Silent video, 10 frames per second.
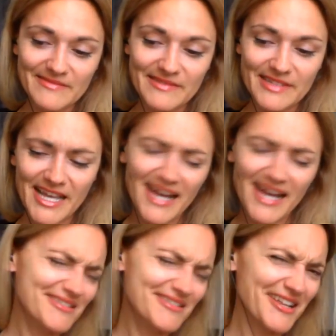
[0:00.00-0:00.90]

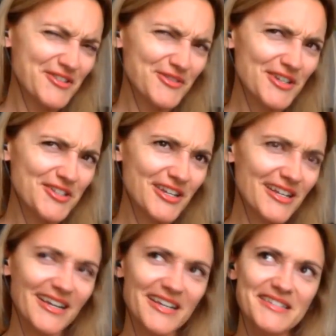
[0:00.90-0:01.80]
Yeah, does that answer your
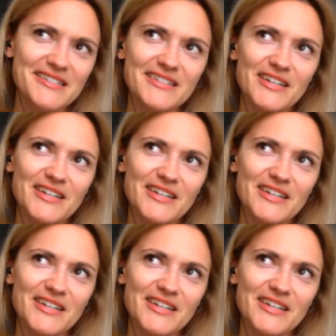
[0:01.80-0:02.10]
question? I guess